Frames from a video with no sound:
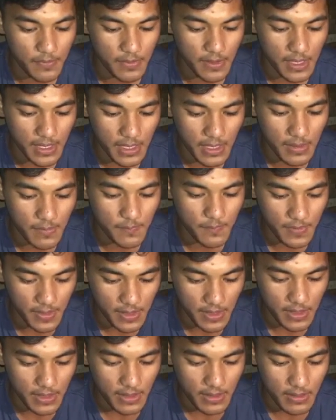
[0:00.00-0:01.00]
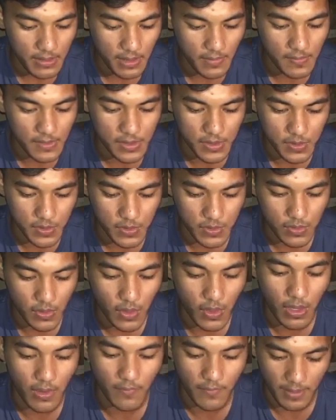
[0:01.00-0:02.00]
3B level suit
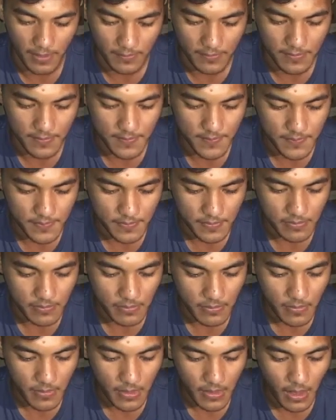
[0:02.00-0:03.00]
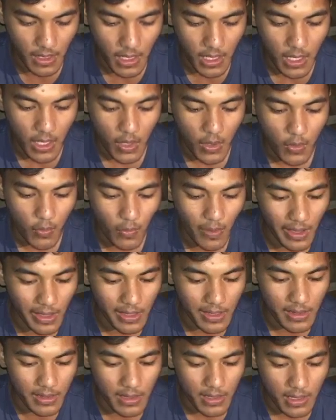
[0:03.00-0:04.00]
or above.
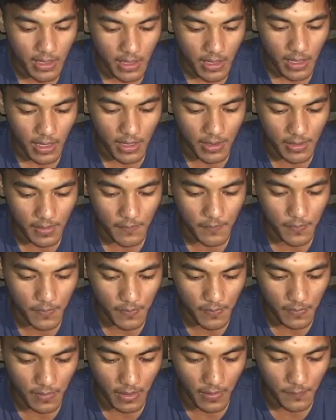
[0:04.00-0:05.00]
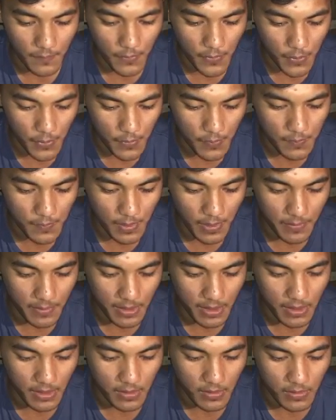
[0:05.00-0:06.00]
While an approved
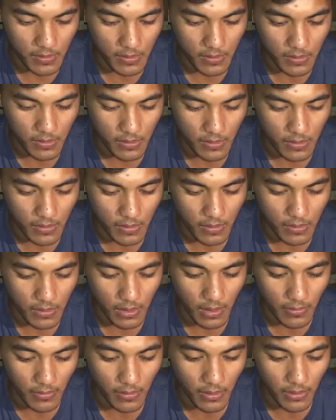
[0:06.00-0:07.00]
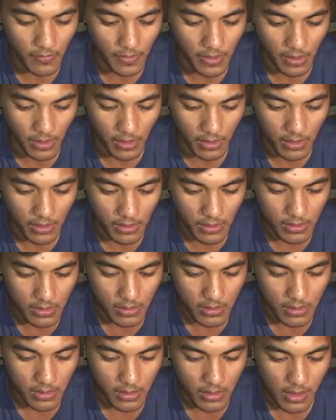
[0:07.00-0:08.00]
chemical coverall
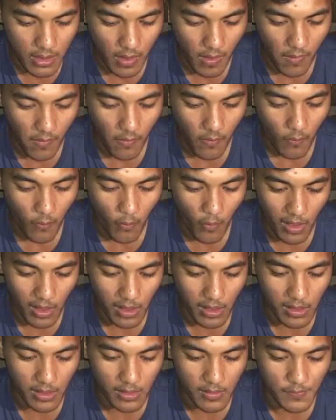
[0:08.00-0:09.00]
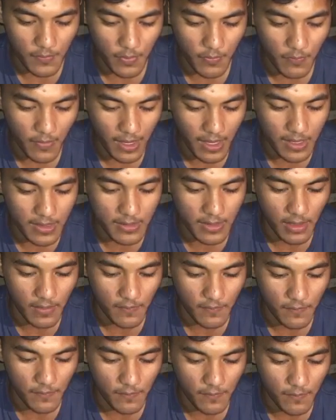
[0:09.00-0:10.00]
will provide
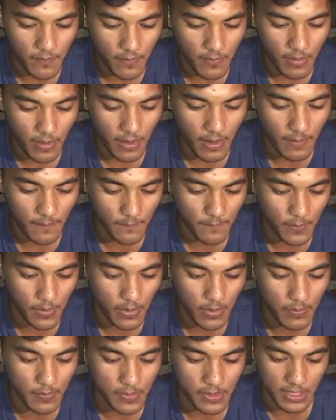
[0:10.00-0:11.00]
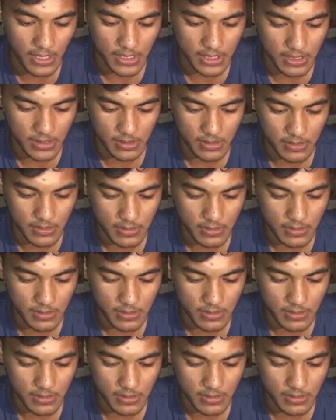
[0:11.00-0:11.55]
ample protection.